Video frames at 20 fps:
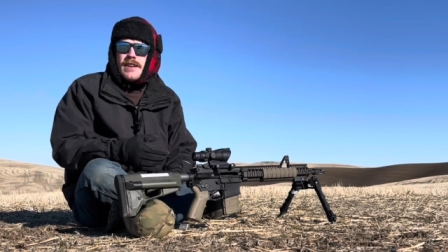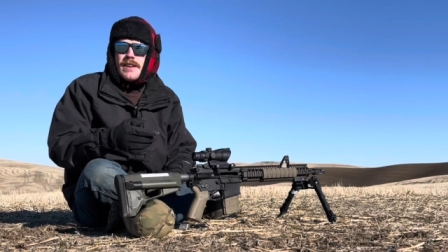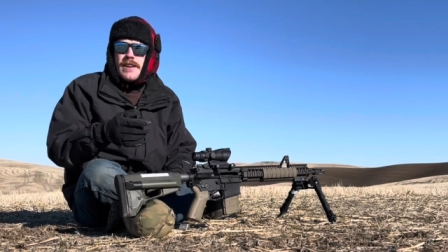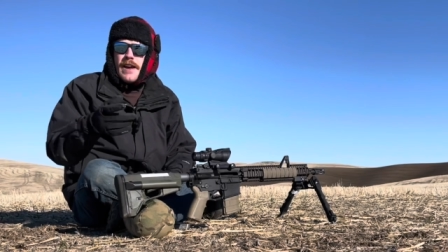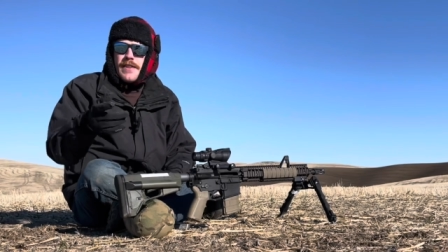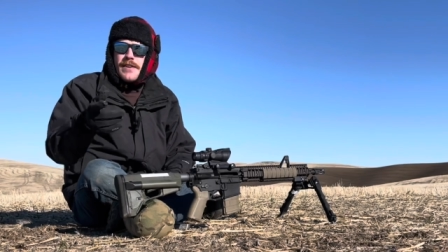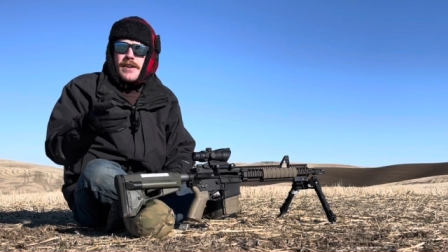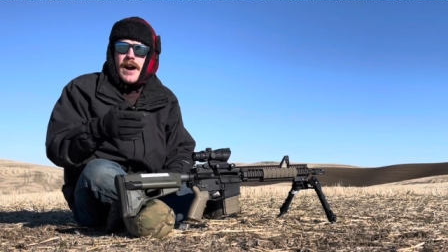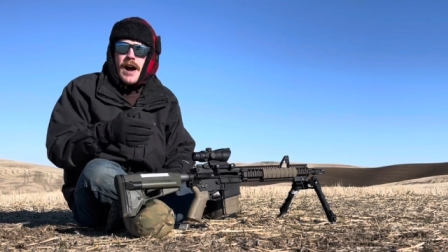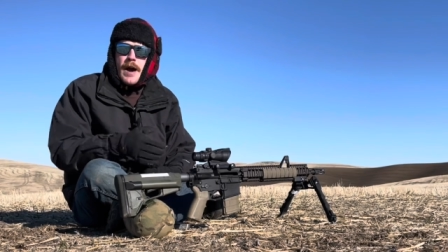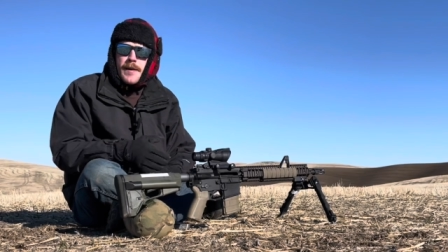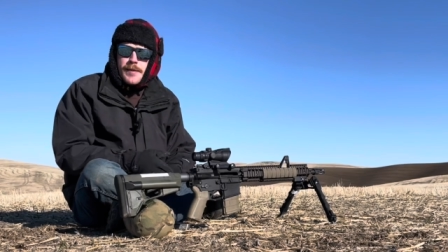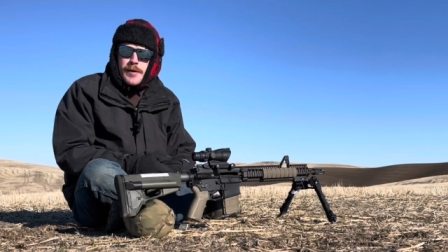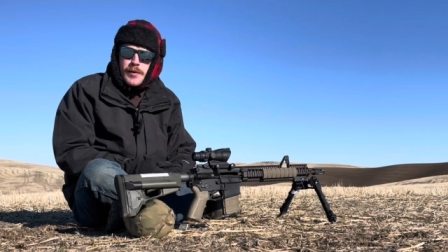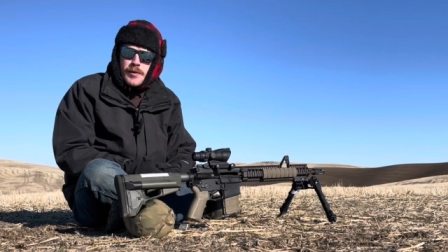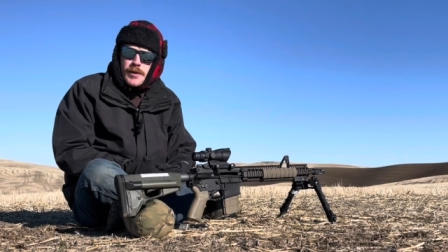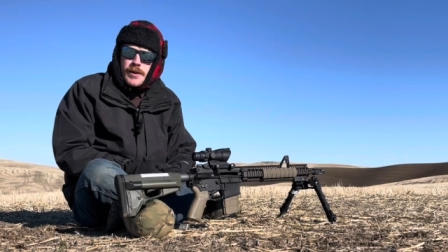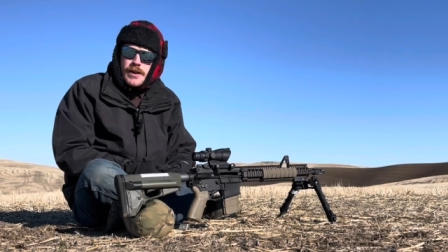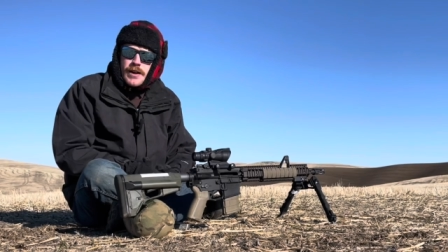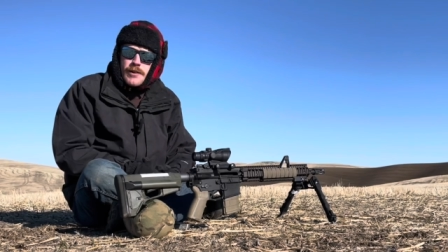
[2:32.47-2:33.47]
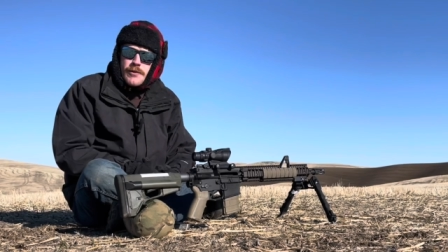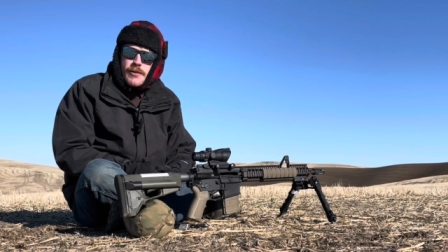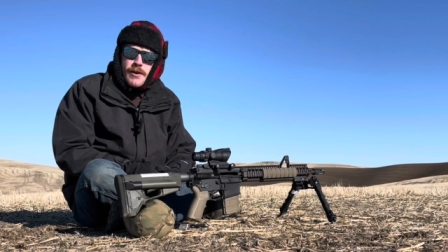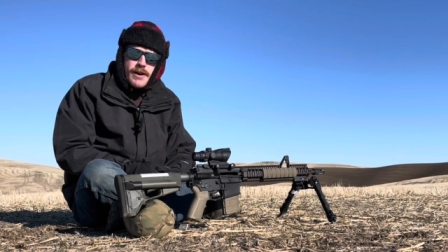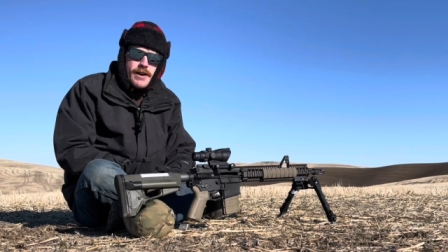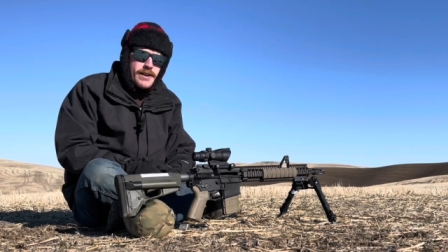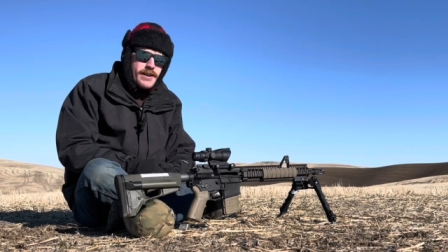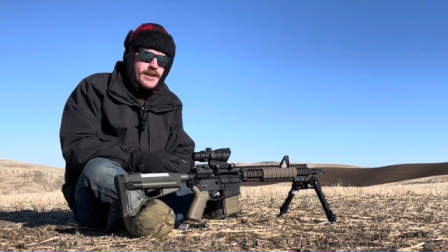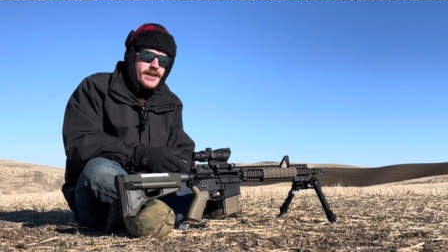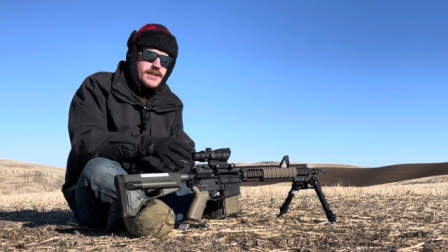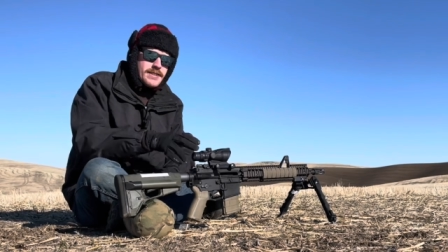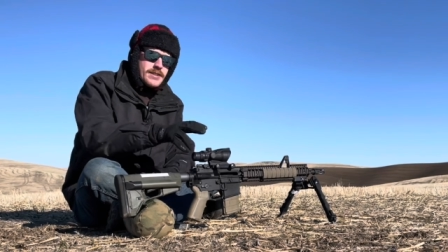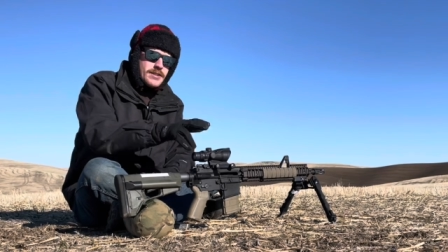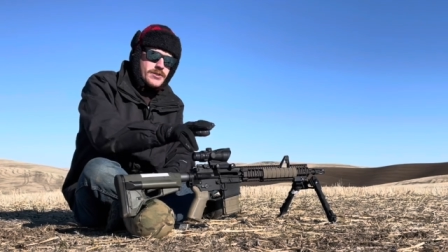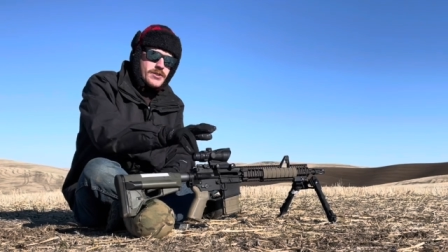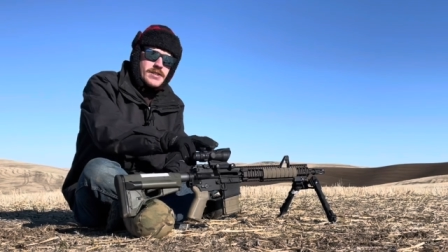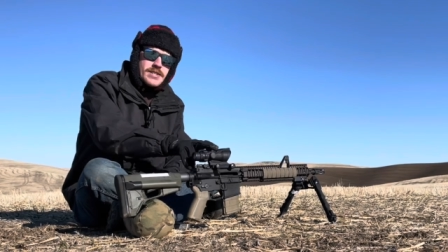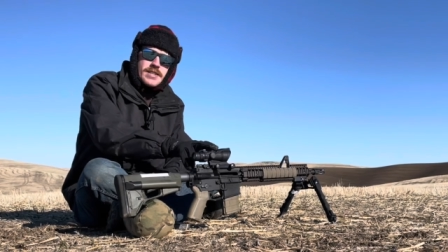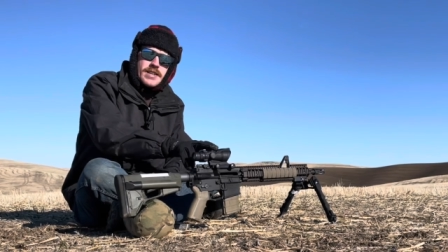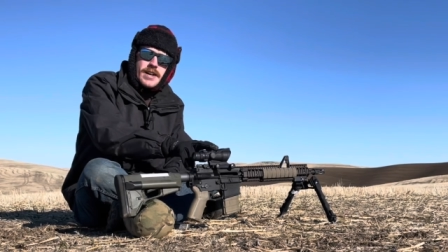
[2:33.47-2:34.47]
Now the optic we're gonna run is a
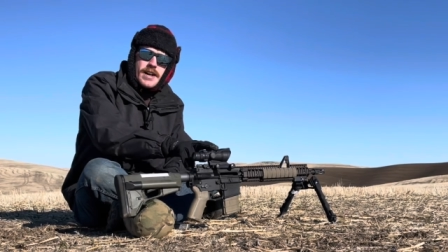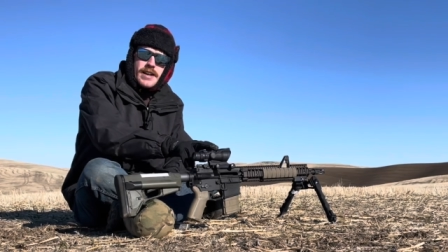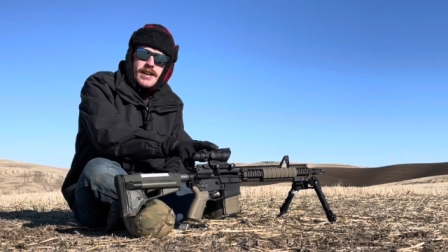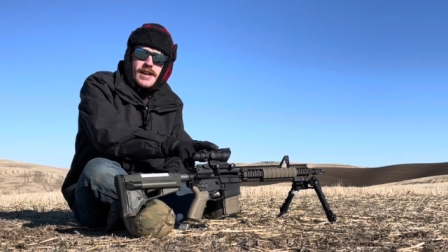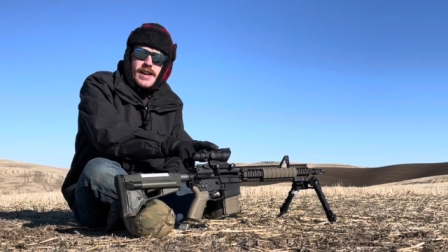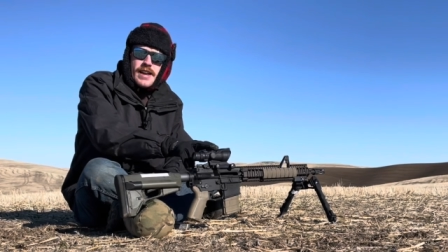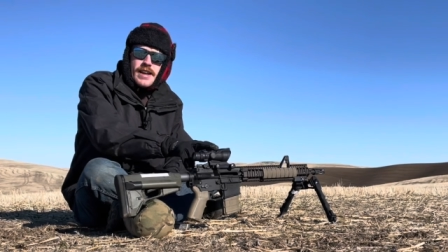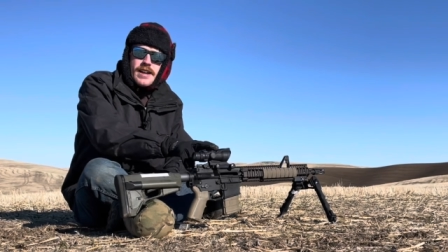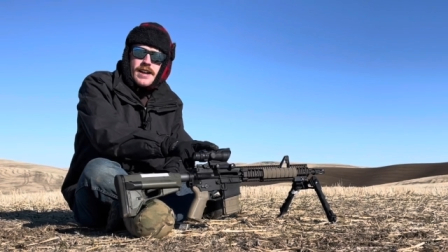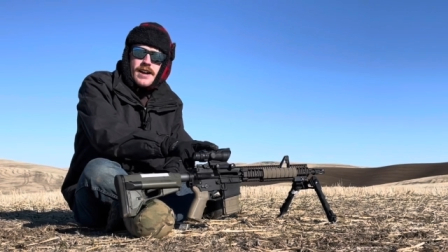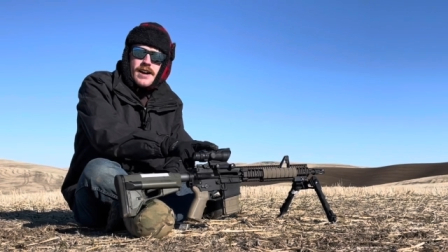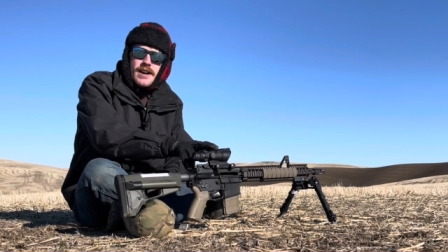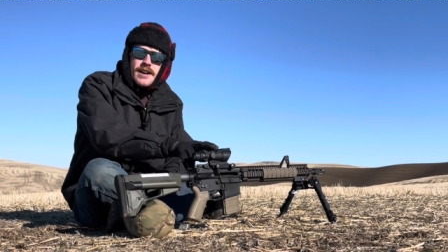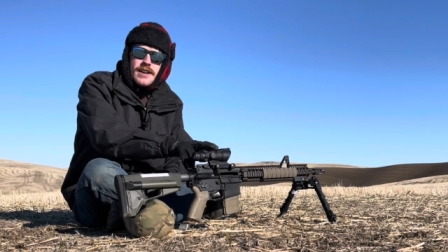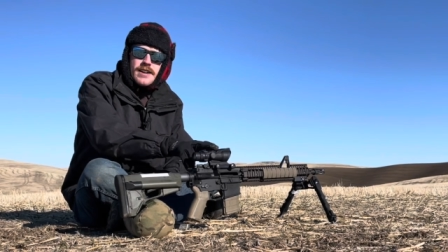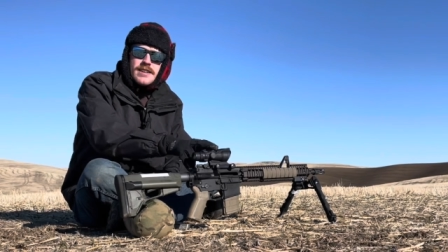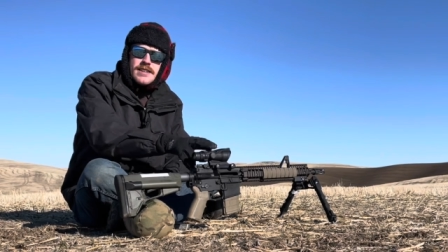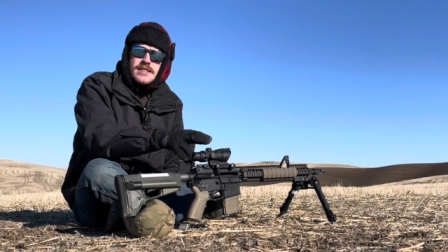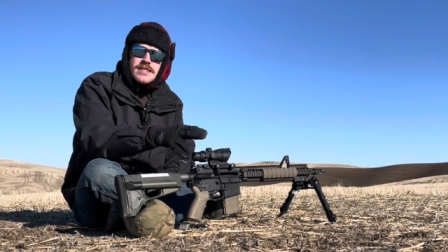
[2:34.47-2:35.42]
Trijicon ACOG